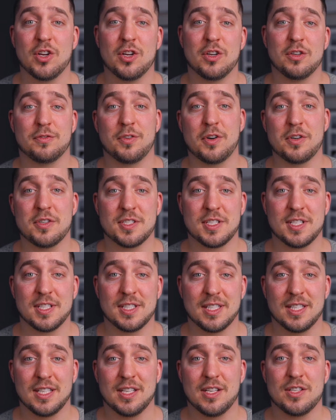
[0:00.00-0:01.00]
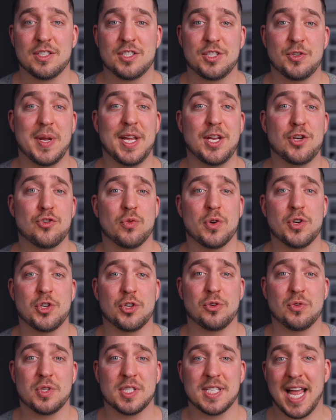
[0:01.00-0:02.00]
First, to
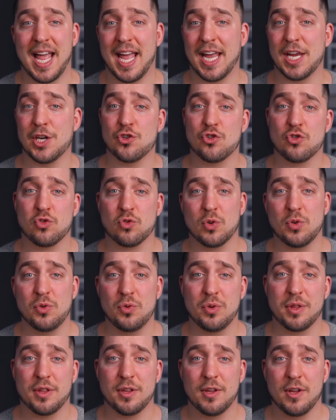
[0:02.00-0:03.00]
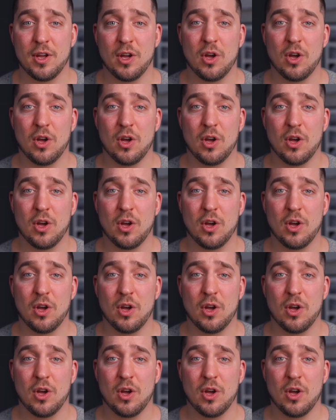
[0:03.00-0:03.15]
introduce a truth